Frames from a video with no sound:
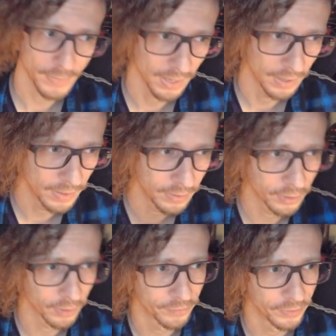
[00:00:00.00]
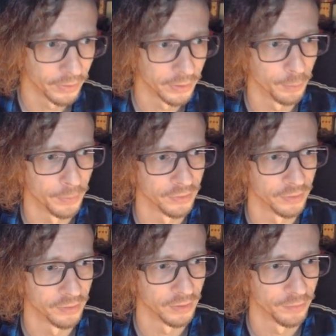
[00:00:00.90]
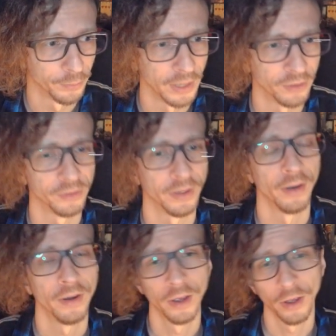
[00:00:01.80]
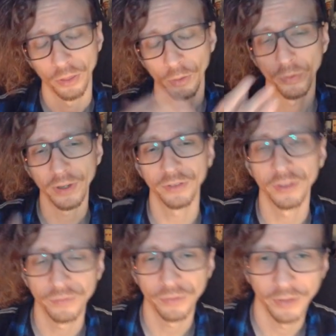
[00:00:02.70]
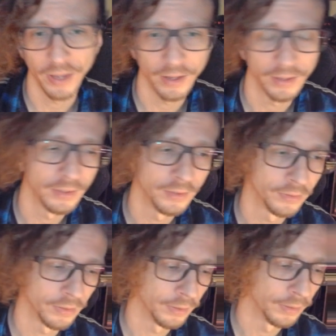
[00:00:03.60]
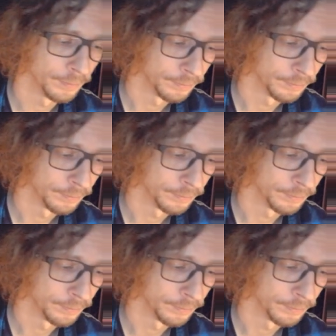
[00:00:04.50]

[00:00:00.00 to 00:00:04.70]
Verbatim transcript: And then you're going to fill in your business information there. The reason for that is uh,